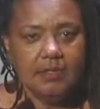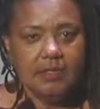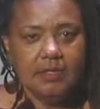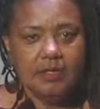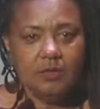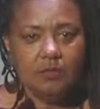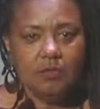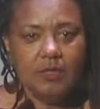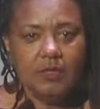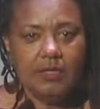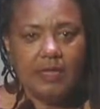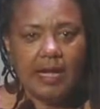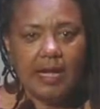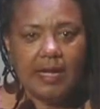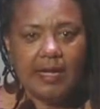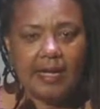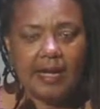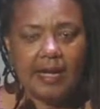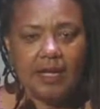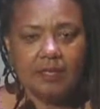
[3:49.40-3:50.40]
then when
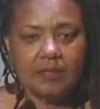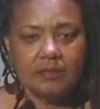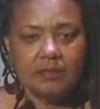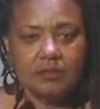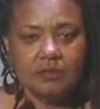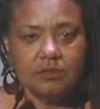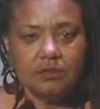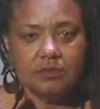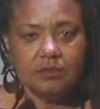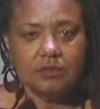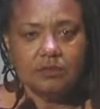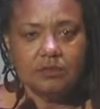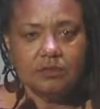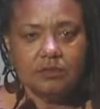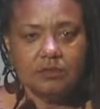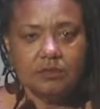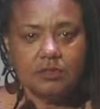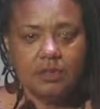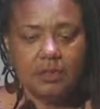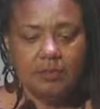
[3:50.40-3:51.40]
I got,
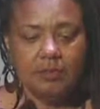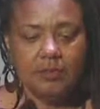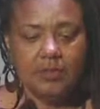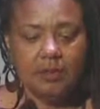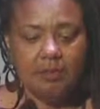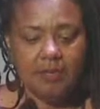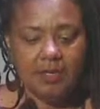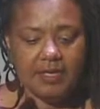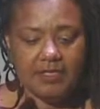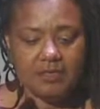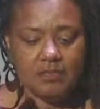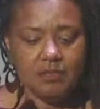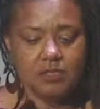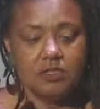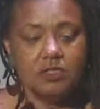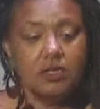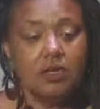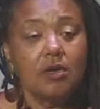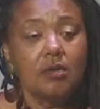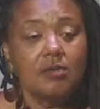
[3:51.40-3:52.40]
the bus
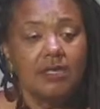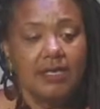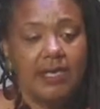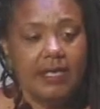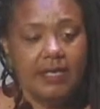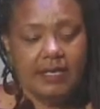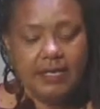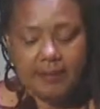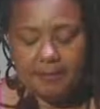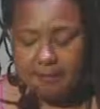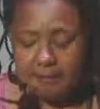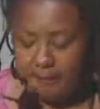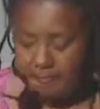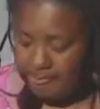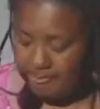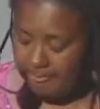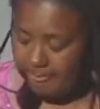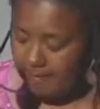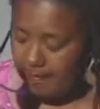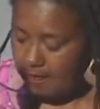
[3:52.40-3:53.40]
was terminating,
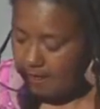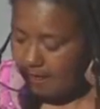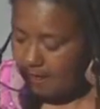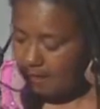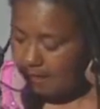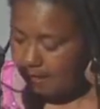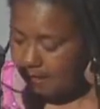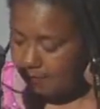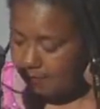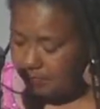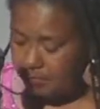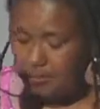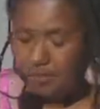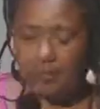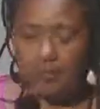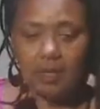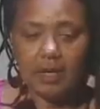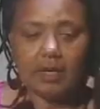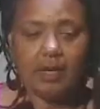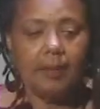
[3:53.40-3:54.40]

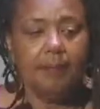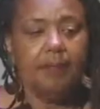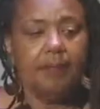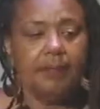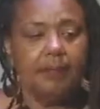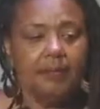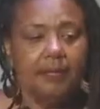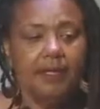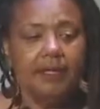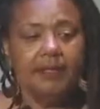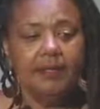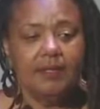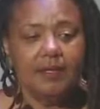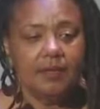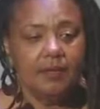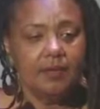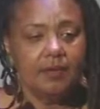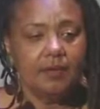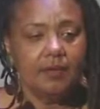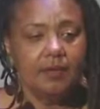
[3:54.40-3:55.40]
there were a couple of men
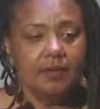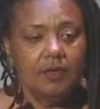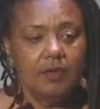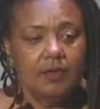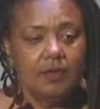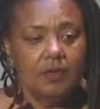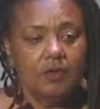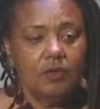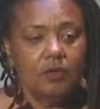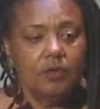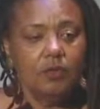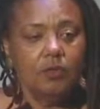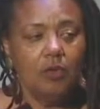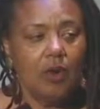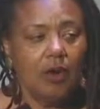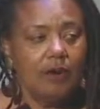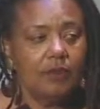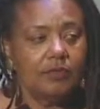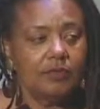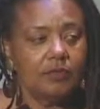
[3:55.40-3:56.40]
there
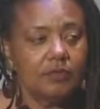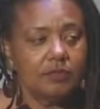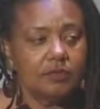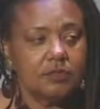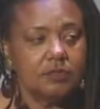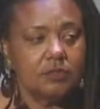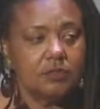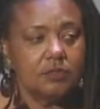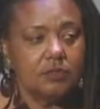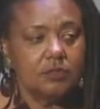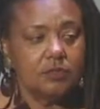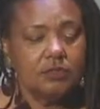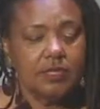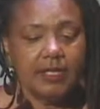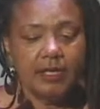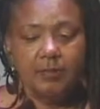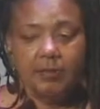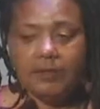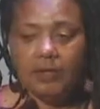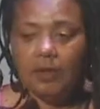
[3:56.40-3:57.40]
who offered to
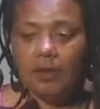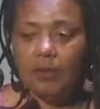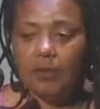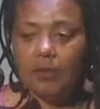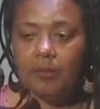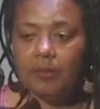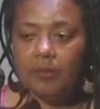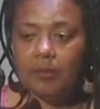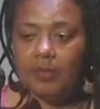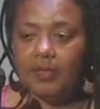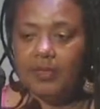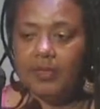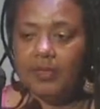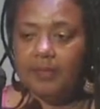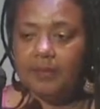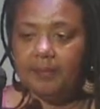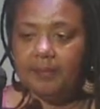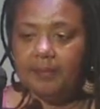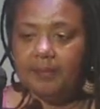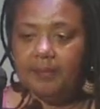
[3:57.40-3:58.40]
take me home with
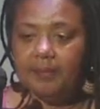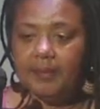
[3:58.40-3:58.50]
them.